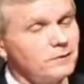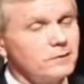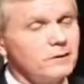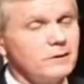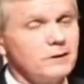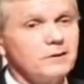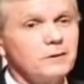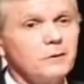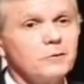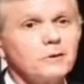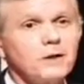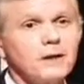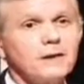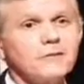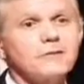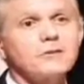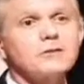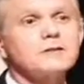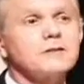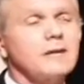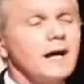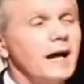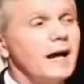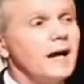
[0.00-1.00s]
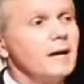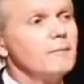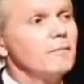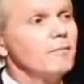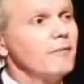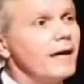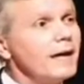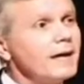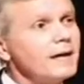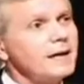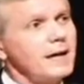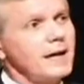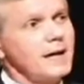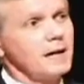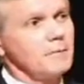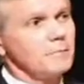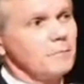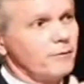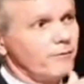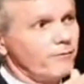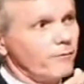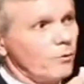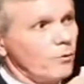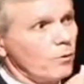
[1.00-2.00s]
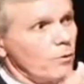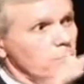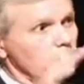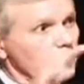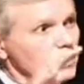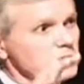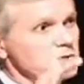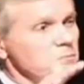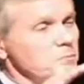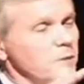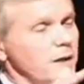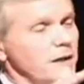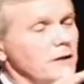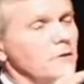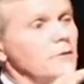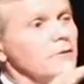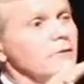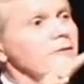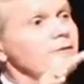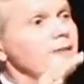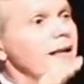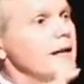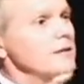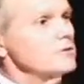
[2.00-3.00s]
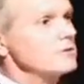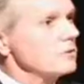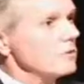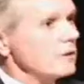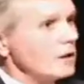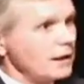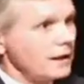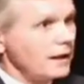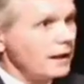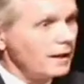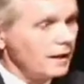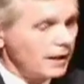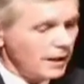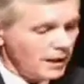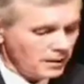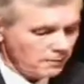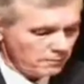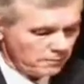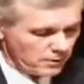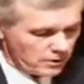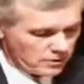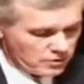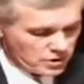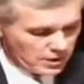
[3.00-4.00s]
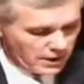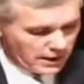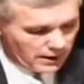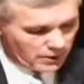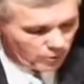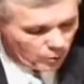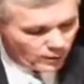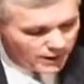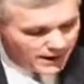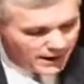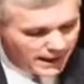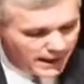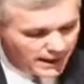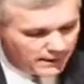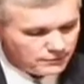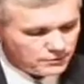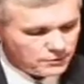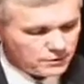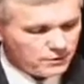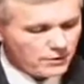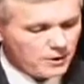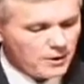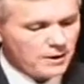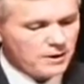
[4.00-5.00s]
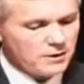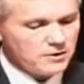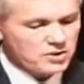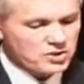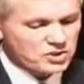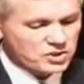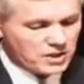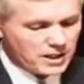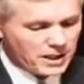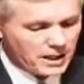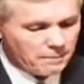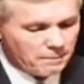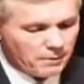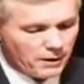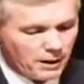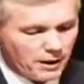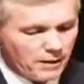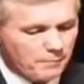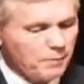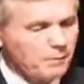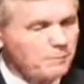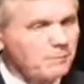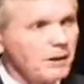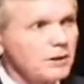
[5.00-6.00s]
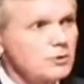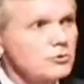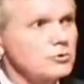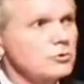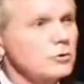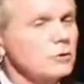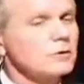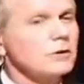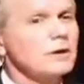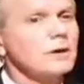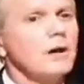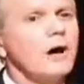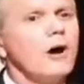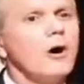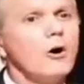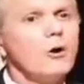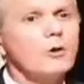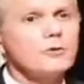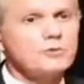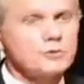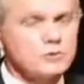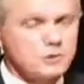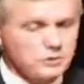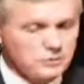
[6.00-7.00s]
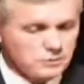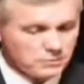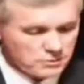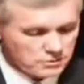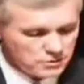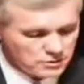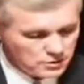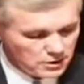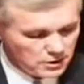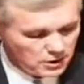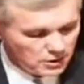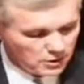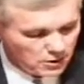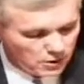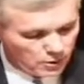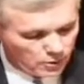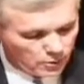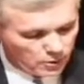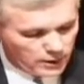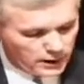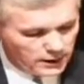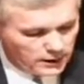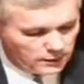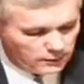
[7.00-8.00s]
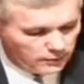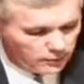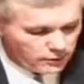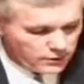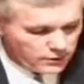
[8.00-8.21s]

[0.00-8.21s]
and given time, they can't perform much better than that, so they can't help their child. We have to step up and make sure that all students are ready for